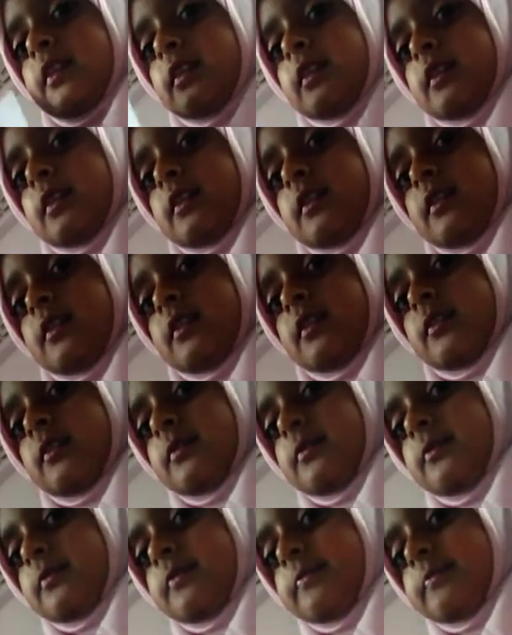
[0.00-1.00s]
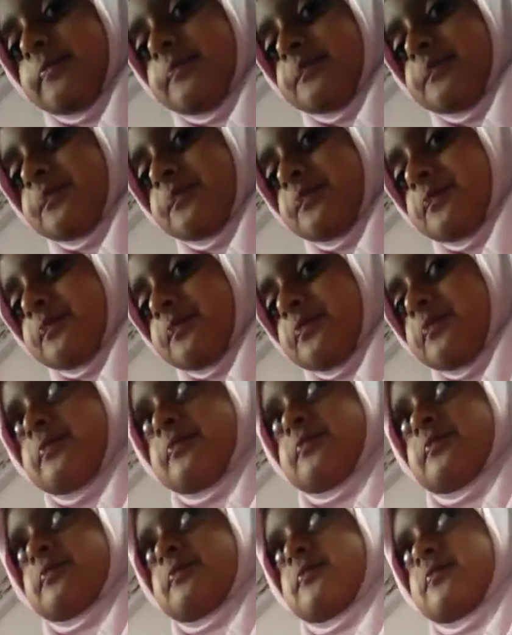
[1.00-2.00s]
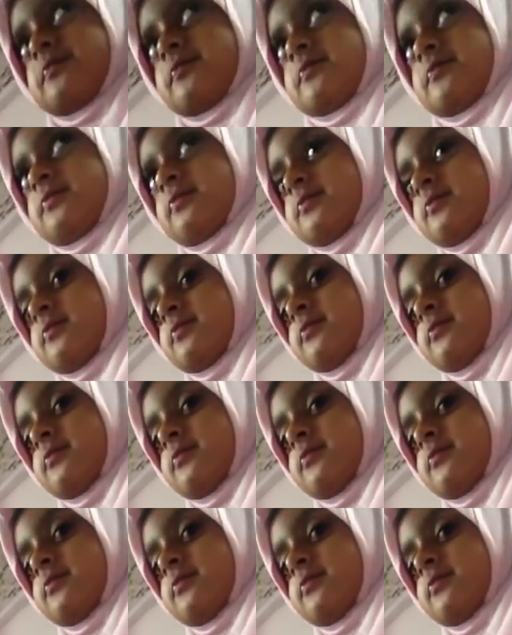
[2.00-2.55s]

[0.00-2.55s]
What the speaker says: Nothing is said.